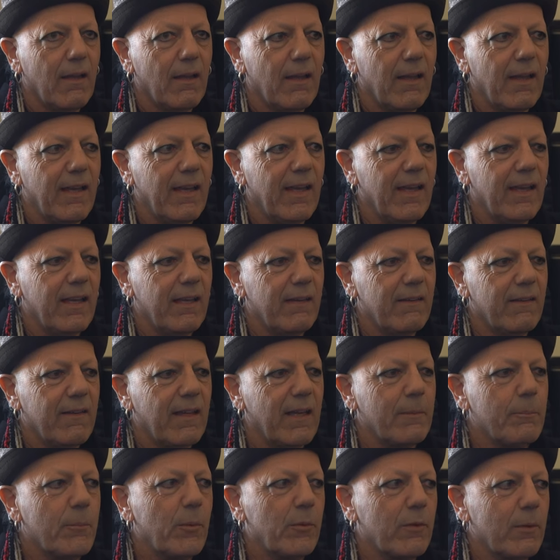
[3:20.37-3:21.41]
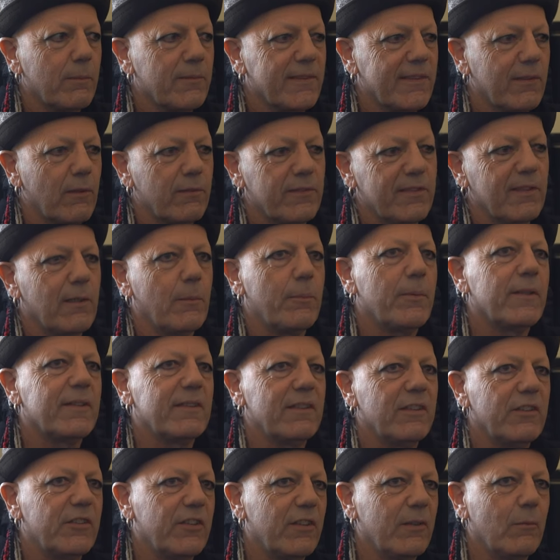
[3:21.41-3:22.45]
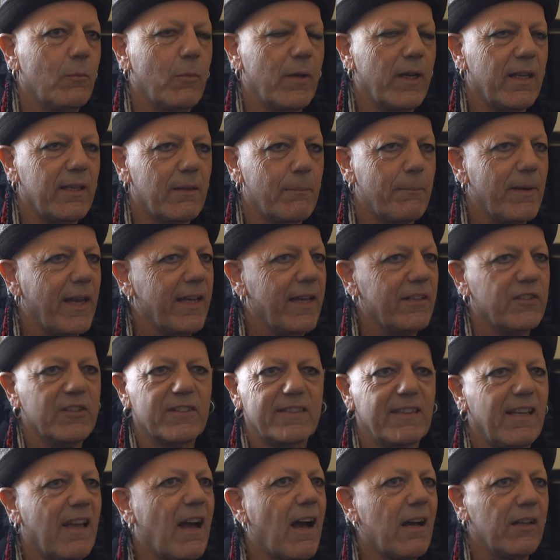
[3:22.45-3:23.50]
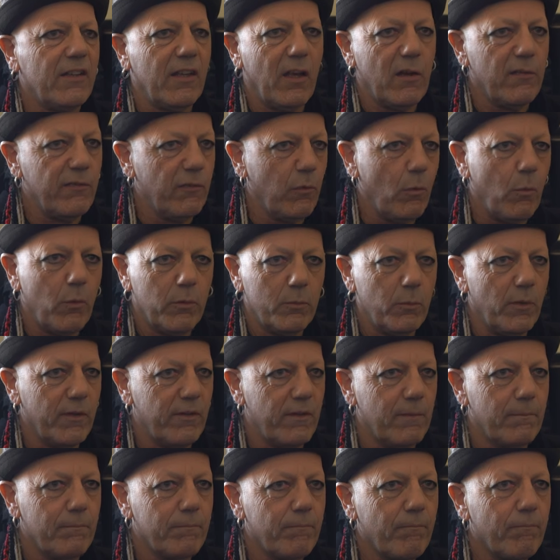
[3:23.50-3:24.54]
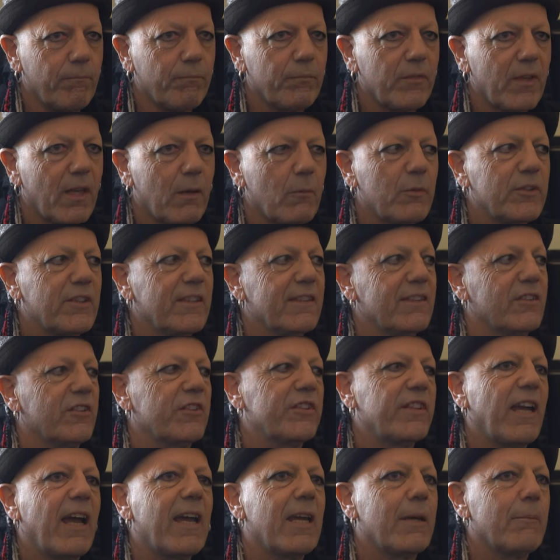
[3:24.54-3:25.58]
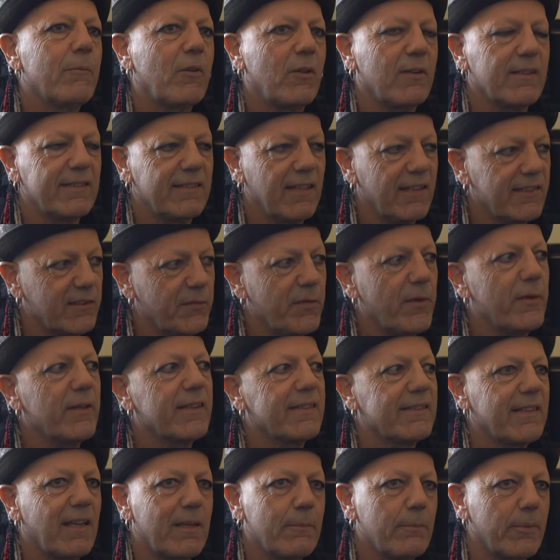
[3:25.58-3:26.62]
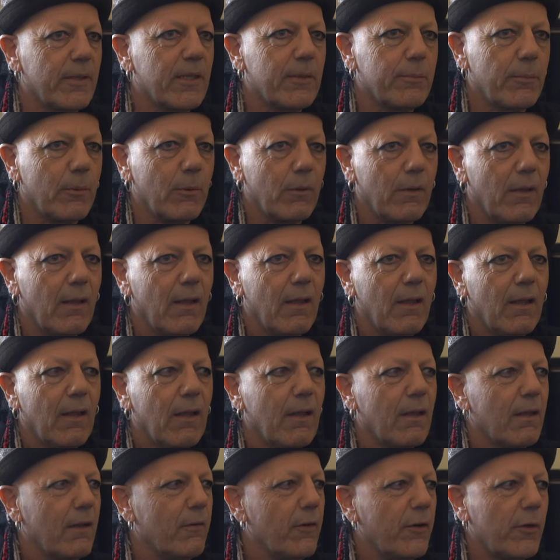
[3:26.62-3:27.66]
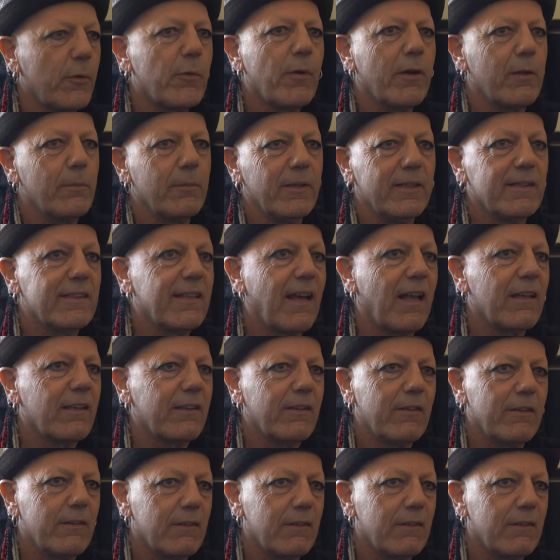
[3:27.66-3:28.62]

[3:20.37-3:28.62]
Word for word: And they put themselves in a position where the band just can't go forward with them, which is a shame because those very same people are incredibly talented.